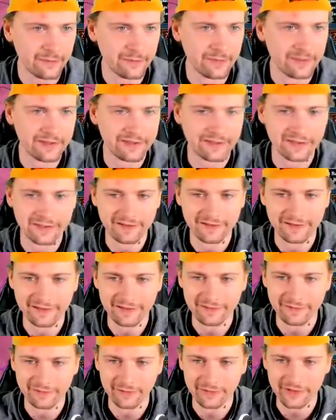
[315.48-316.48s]
we still
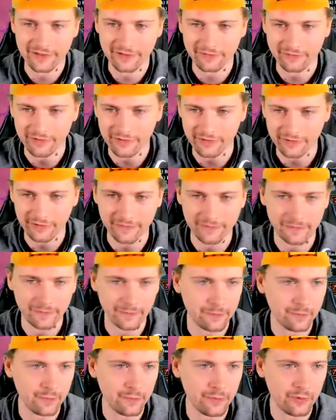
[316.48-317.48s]
need to get rid of
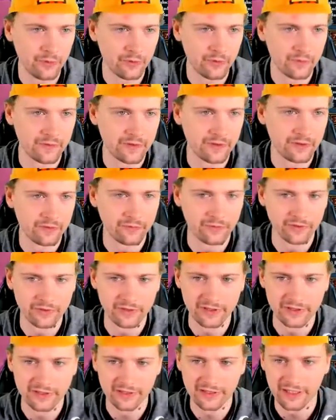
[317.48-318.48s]
more of the
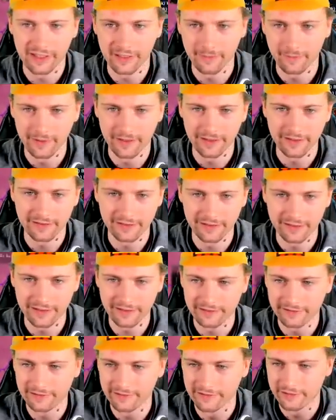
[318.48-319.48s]
horses. Come on,
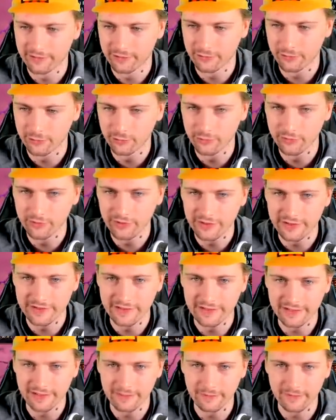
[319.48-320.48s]
like, who needs
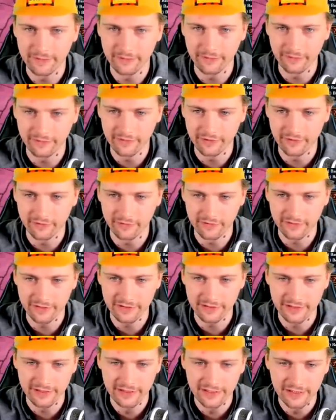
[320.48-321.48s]
this amount of the
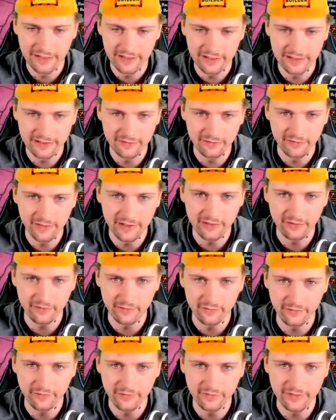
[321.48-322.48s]
horses? Let's unite
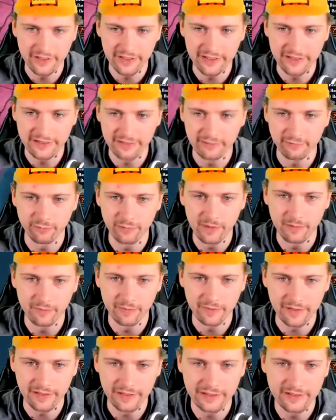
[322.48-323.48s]
all of those guys in one
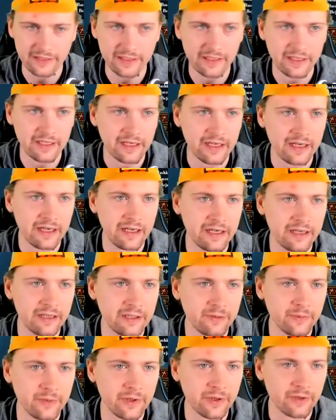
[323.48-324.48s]
place,
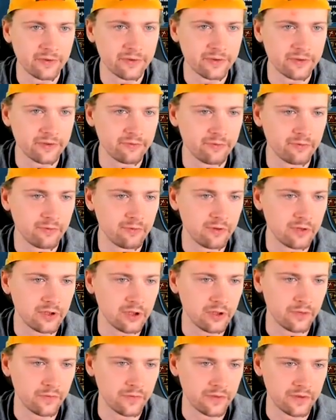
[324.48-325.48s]
and we are also no
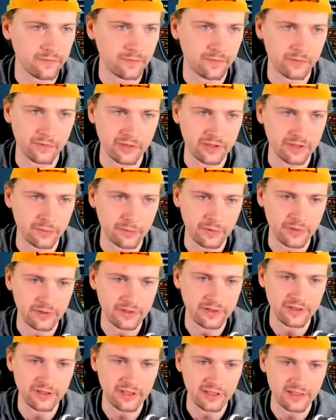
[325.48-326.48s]
longer over the first myth.
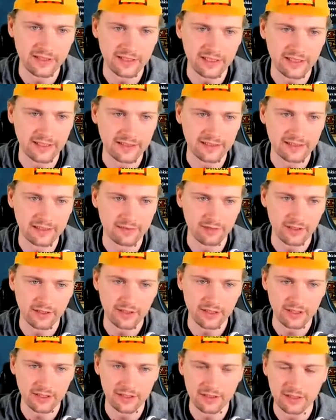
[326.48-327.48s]
It's just, guys,
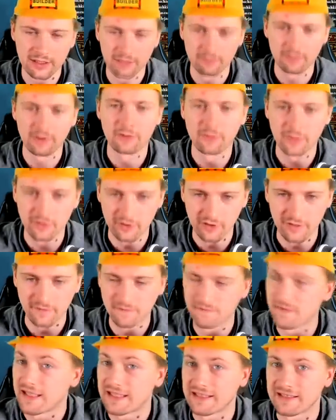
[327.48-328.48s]
tragic. But we're gonna
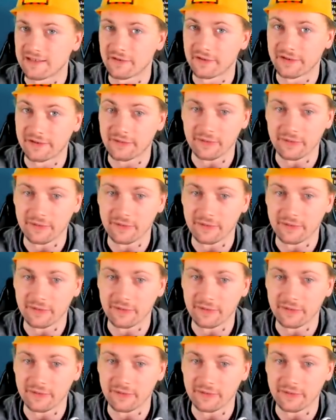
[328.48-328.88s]
fix it as